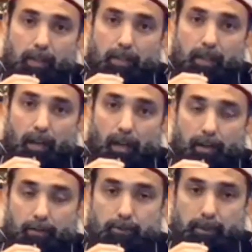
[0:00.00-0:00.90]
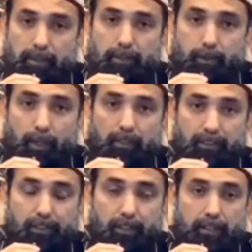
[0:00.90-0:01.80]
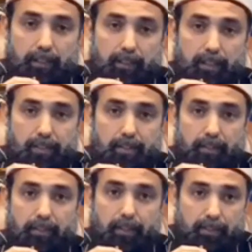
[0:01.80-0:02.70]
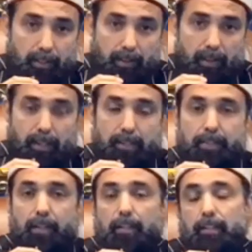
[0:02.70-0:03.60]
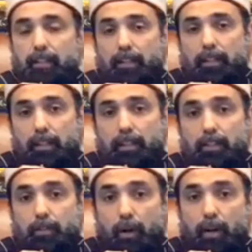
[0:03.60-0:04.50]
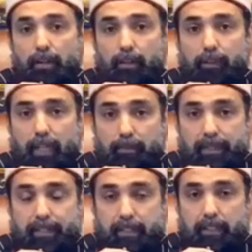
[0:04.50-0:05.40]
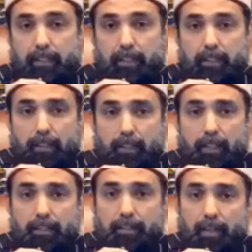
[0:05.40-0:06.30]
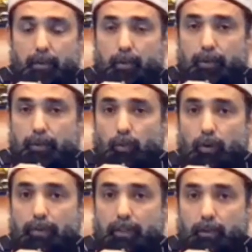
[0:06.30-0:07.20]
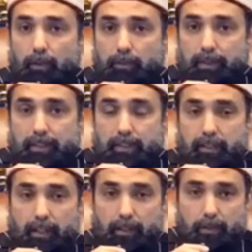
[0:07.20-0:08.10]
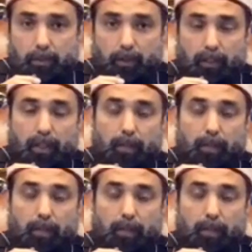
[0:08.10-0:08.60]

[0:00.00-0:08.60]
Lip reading: are you married? You have a children? He said, yes. Then he said, you are not a miskeen. Then he says, woman who is miskeen, Ya Rasulullah.